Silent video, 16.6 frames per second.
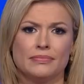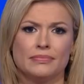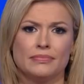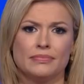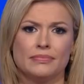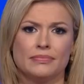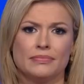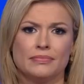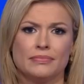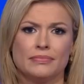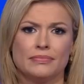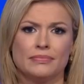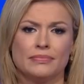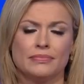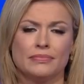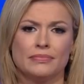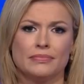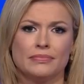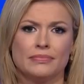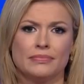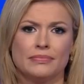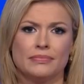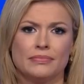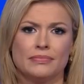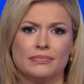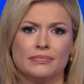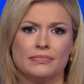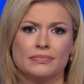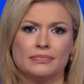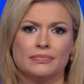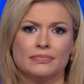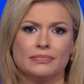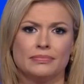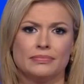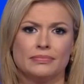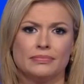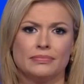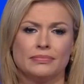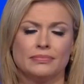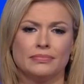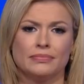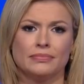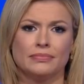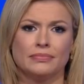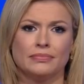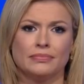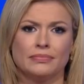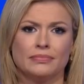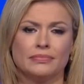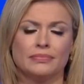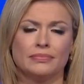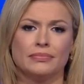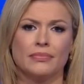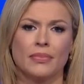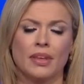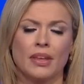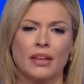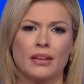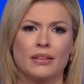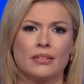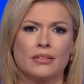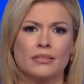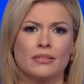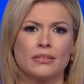This person isn't speaking.